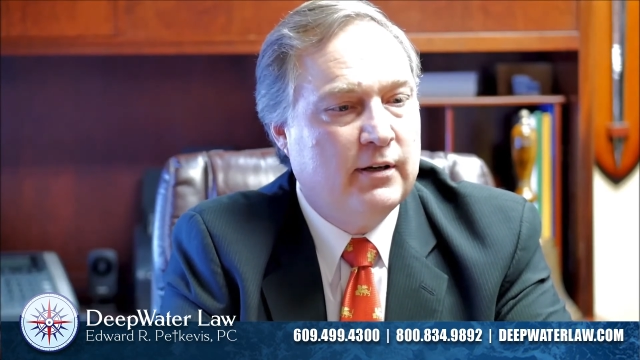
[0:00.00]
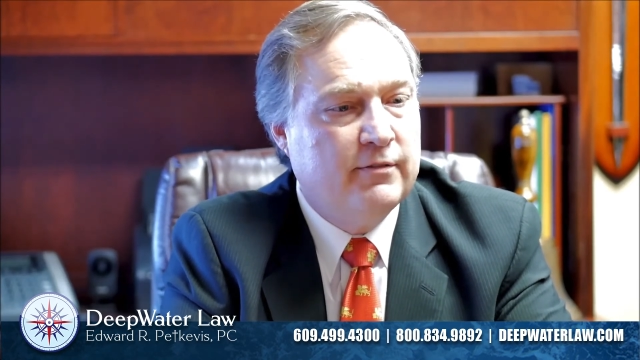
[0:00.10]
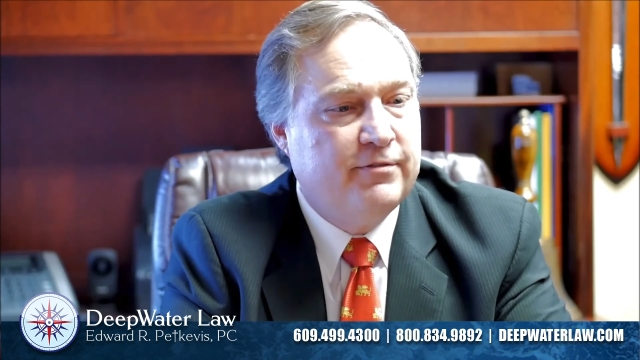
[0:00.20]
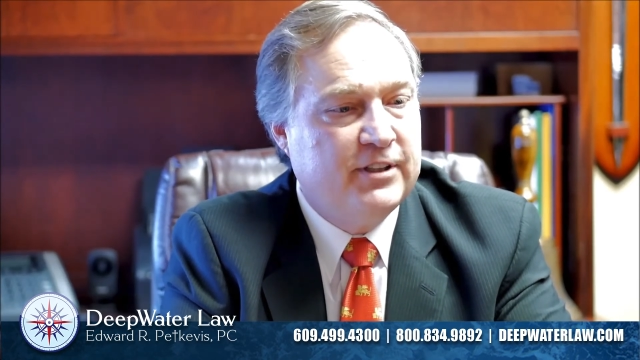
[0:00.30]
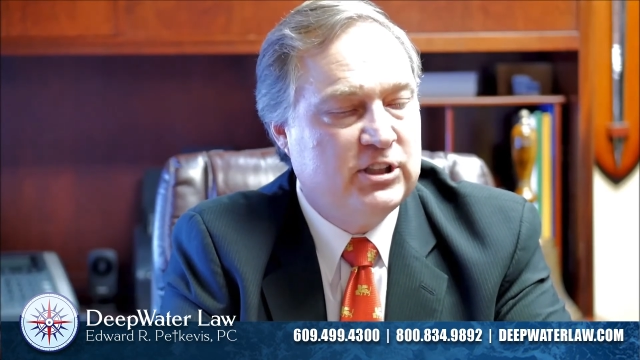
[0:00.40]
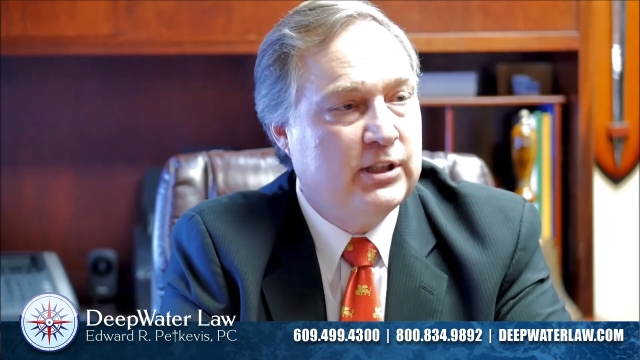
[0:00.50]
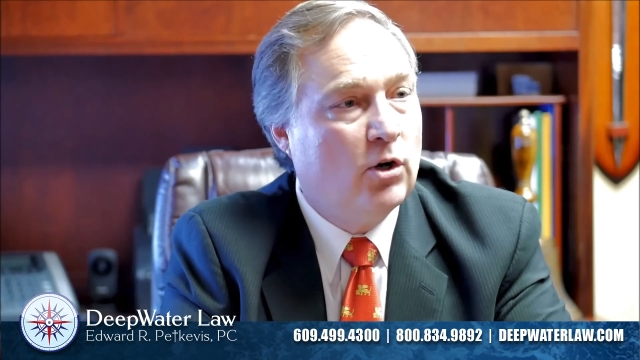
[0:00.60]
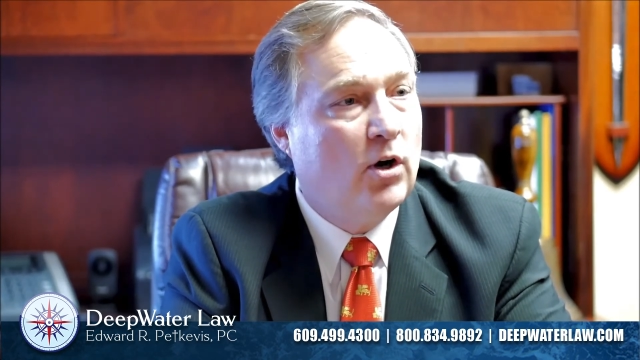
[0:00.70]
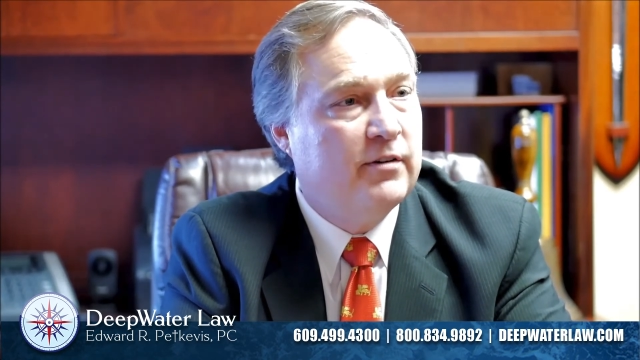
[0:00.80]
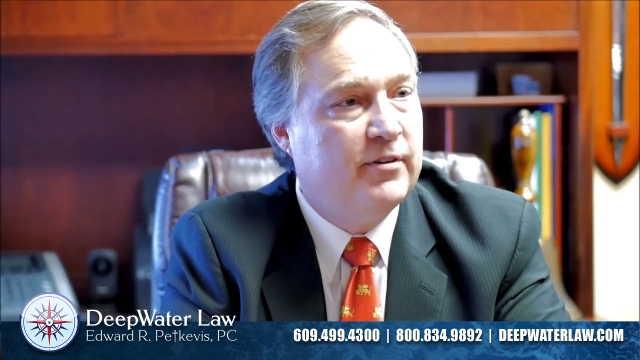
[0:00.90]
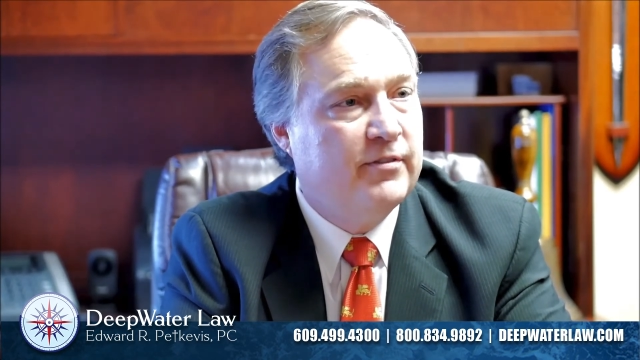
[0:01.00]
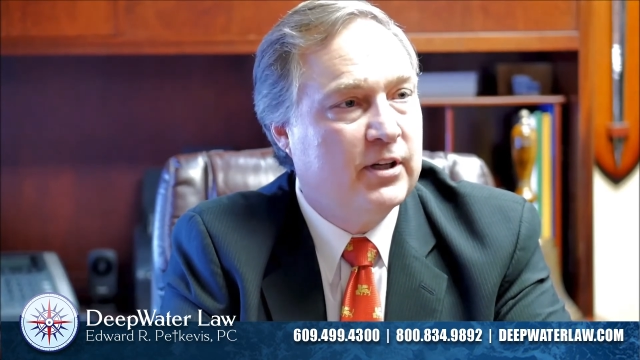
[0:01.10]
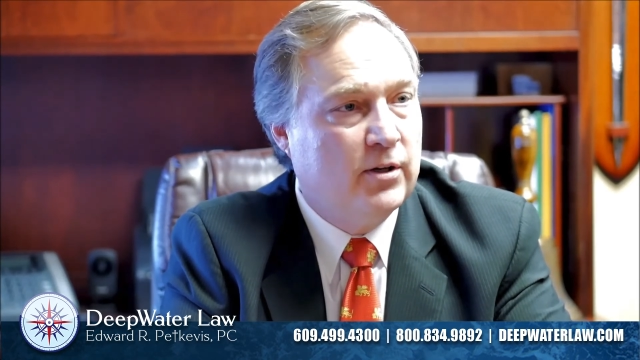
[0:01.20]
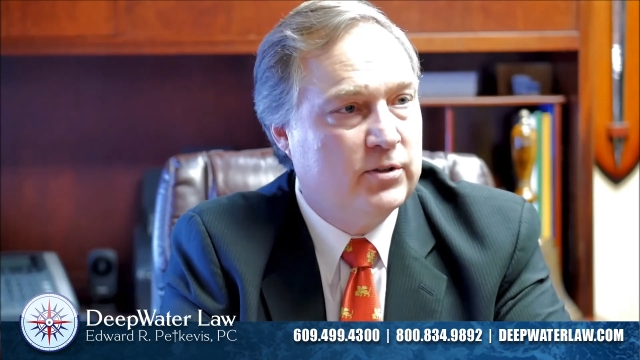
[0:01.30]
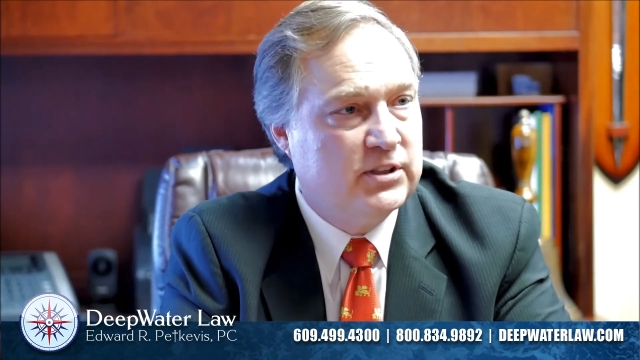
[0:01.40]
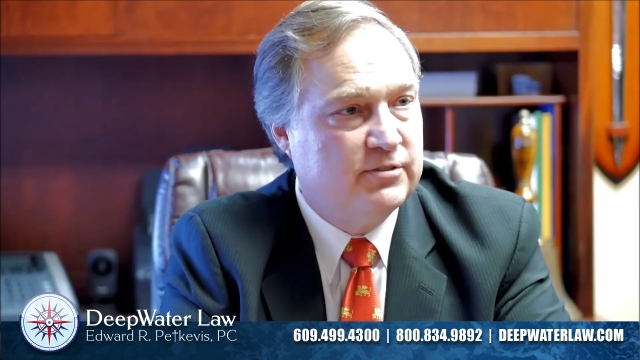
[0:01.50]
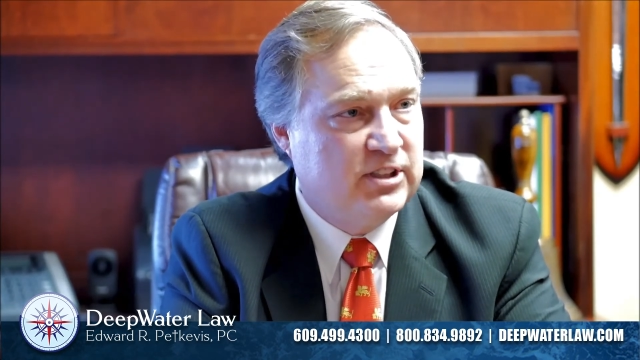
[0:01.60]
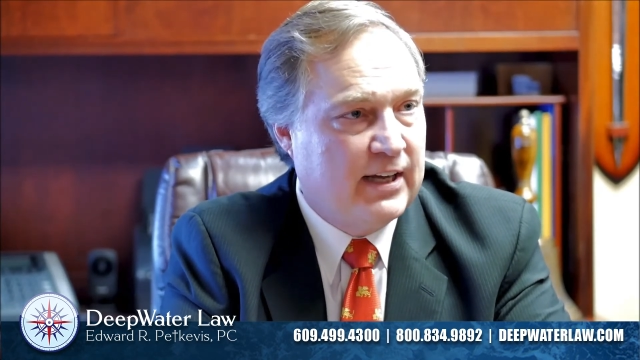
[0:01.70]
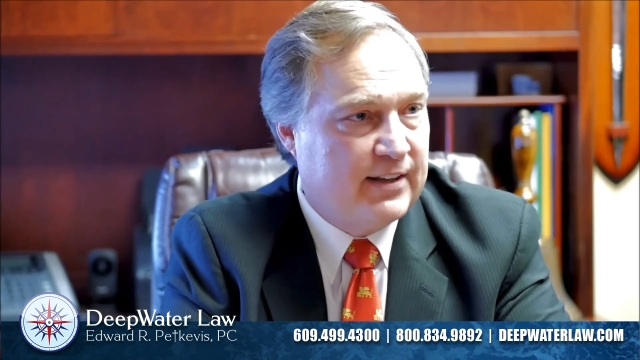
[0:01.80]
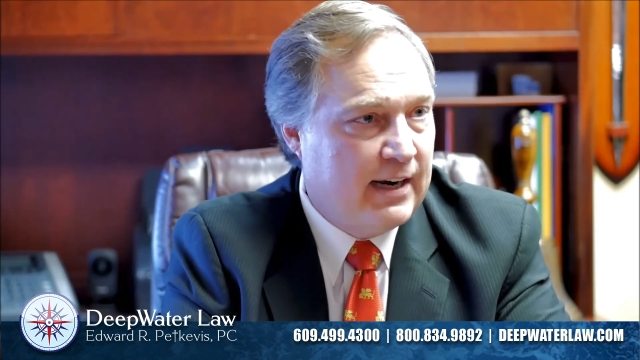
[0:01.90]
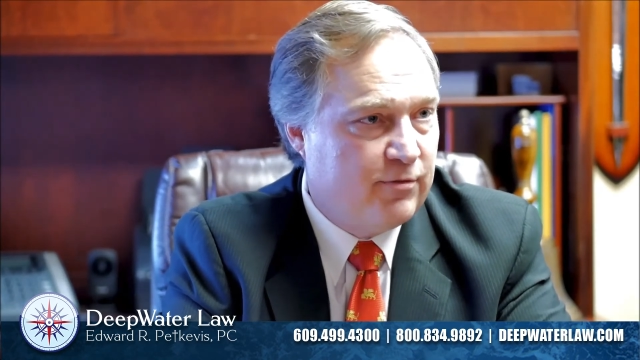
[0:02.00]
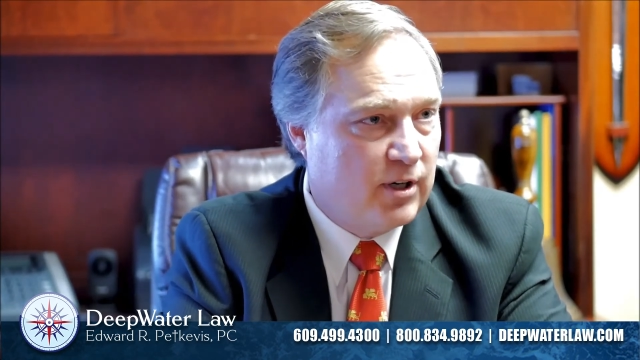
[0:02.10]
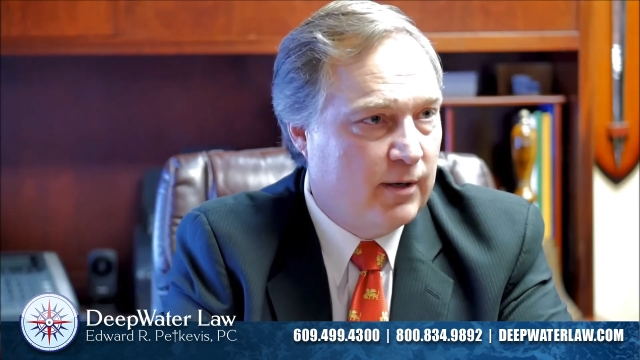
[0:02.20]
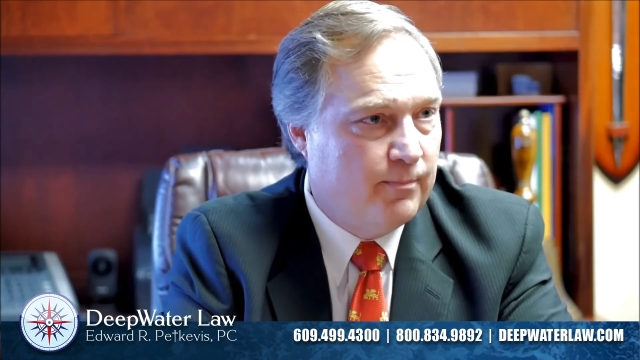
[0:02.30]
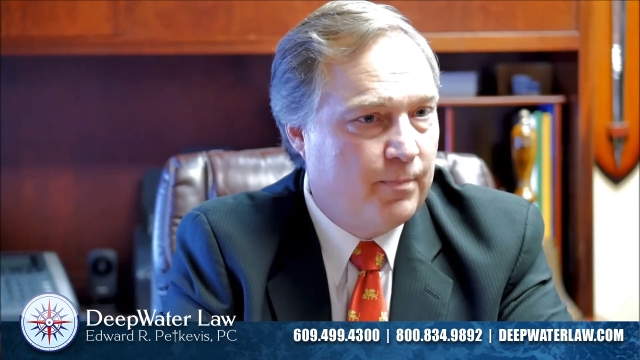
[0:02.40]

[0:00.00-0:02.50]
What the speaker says: fishing off of the coast of South Africa.